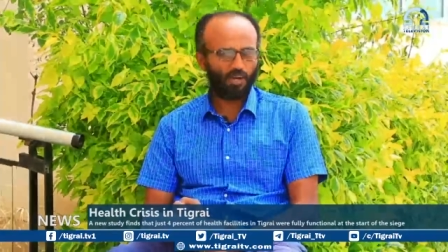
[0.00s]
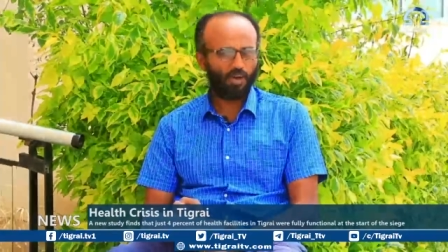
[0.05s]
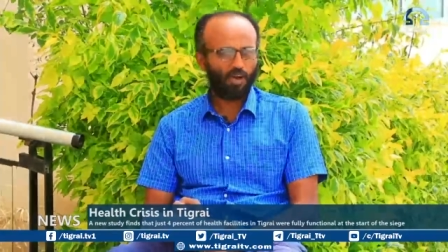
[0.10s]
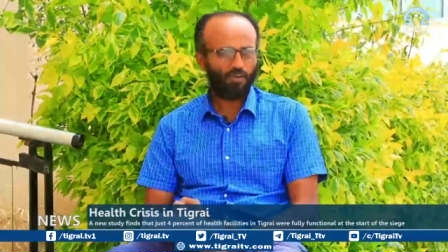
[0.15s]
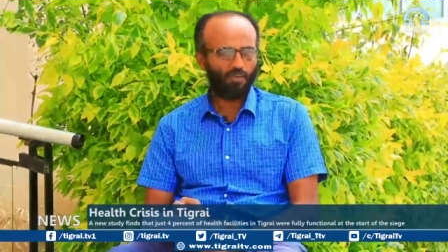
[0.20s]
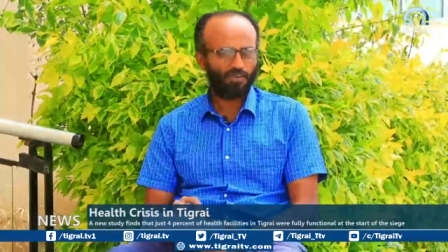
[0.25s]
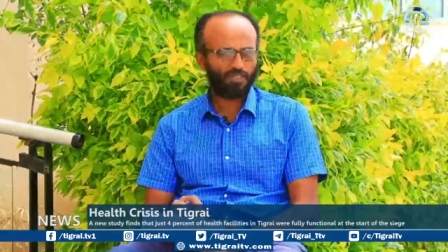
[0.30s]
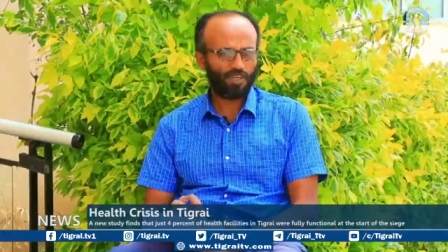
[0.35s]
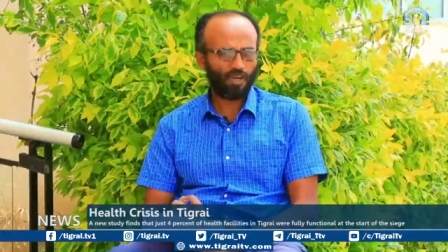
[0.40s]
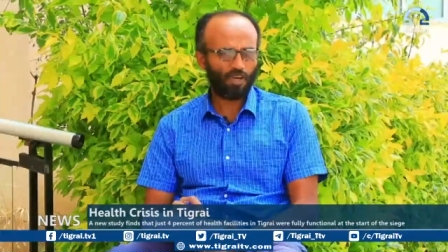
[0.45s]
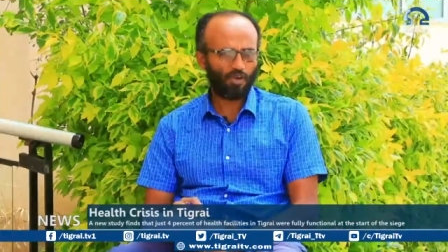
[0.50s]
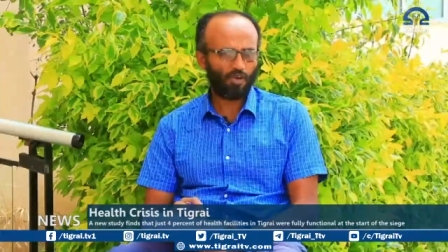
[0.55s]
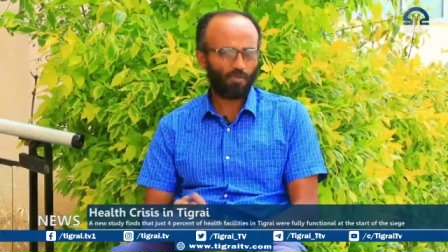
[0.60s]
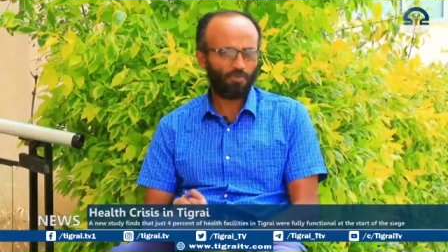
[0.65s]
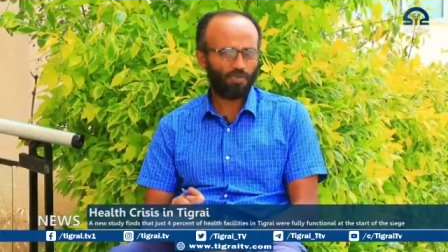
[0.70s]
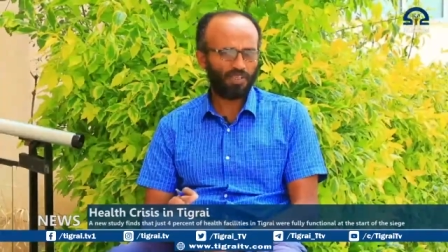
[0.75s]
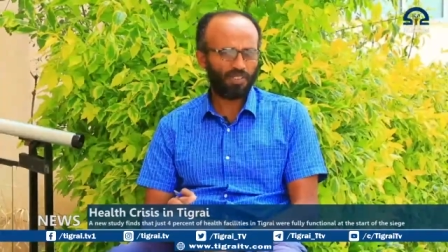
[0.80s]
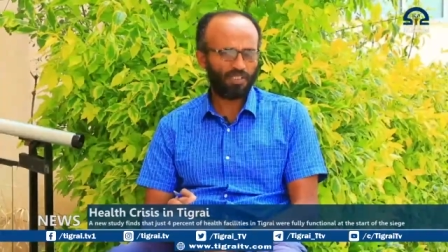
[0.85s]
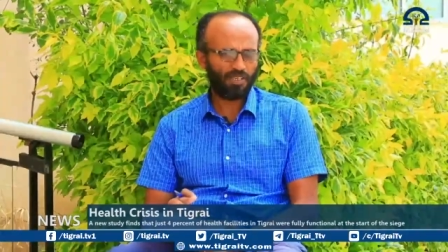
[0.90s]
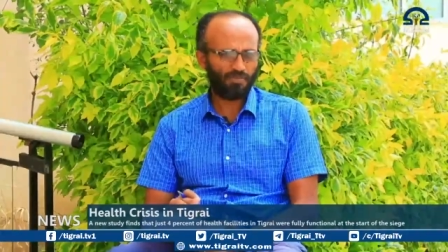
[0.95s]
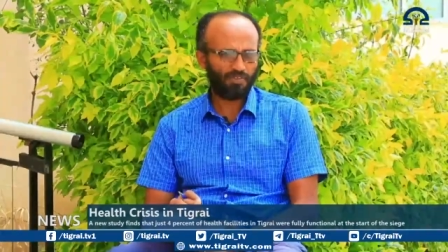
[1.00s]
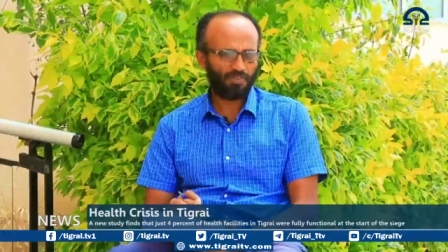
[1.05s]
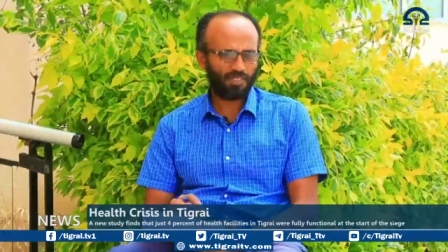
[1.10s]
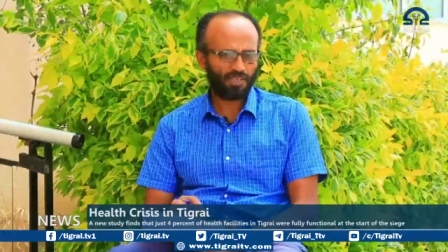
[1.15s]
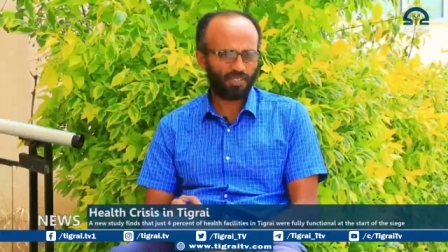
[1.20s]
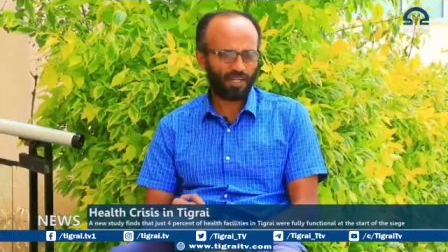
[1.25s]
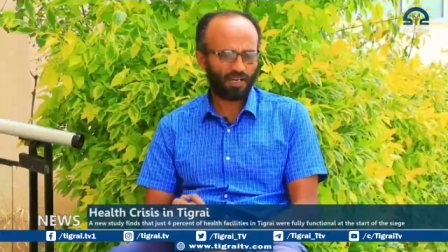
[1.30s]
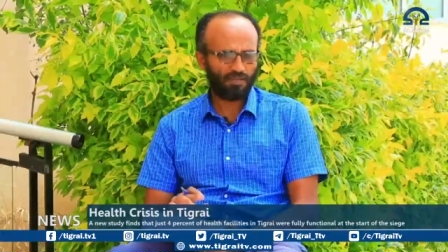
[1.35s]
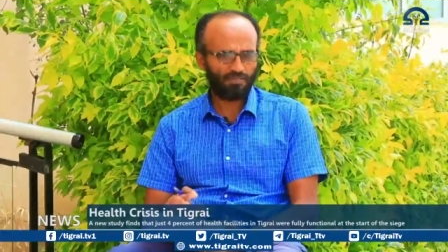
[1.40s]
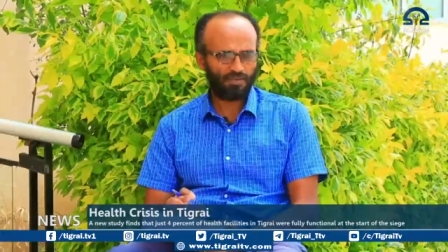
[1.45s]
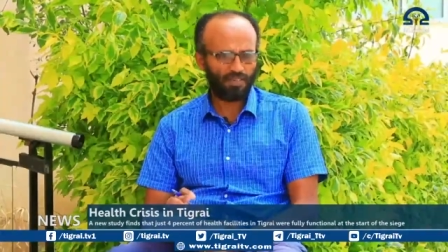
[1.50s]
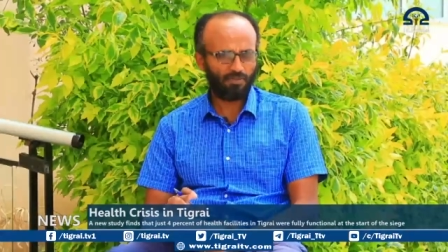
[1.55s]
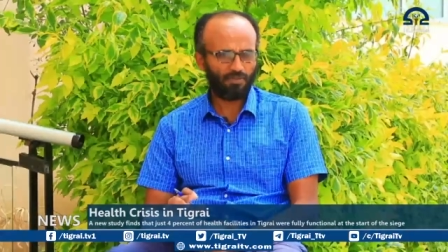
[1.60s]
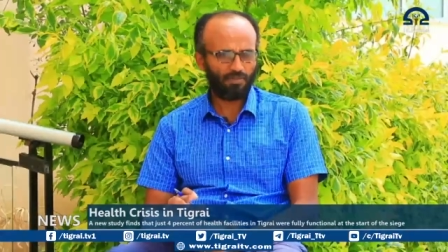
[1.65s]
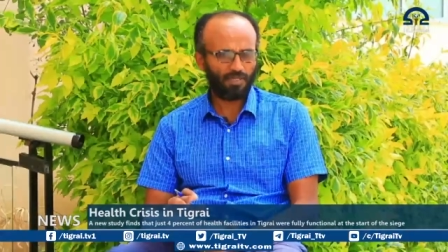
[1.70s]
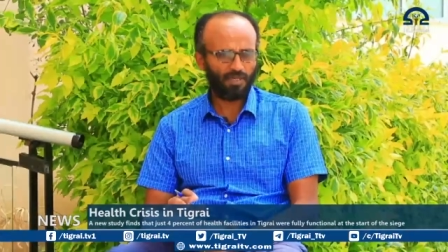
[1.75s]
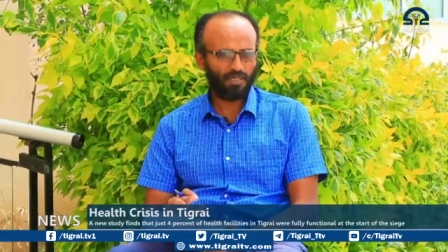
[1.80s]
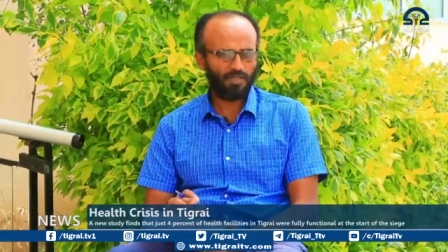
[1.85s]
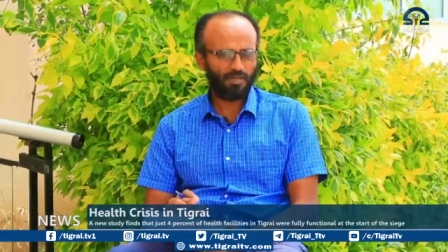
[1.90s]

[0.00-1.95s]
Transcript: office or OPD services are available,